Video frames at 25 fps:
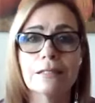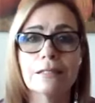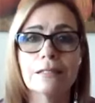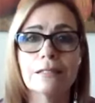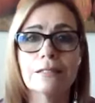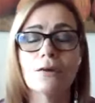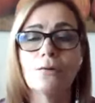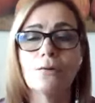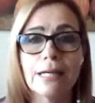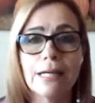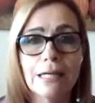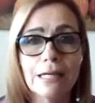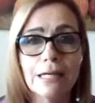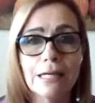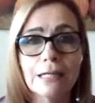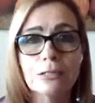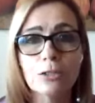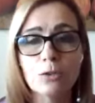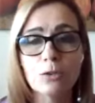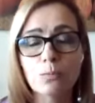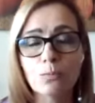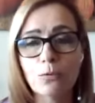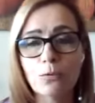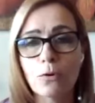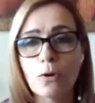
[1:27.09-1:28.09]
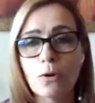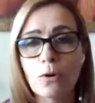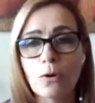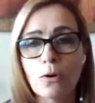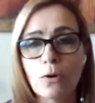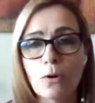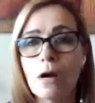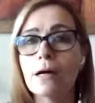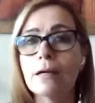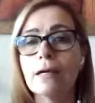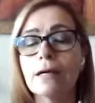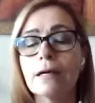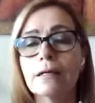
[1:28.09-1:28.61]
So each
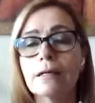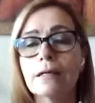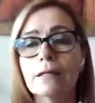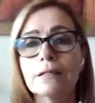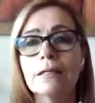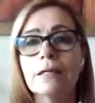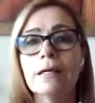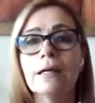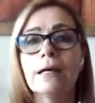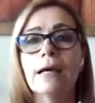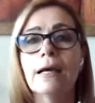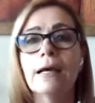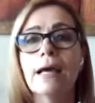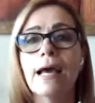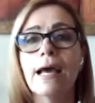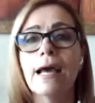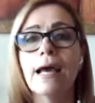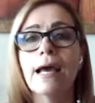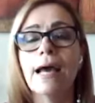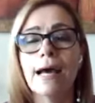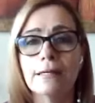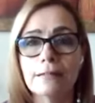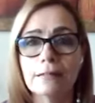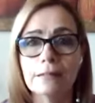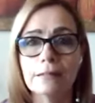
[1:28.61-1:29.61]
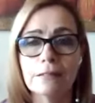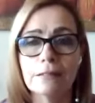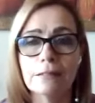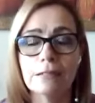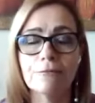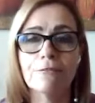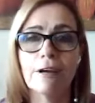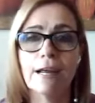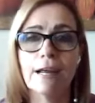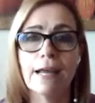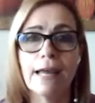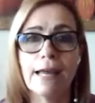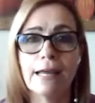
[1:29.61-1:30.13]
product has a
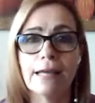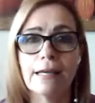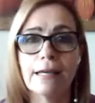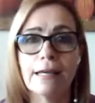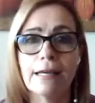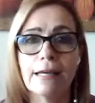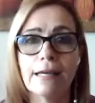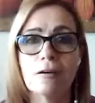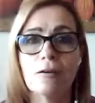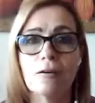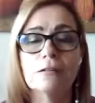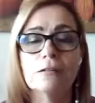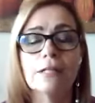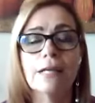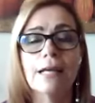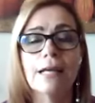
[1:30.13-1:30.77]
different angle.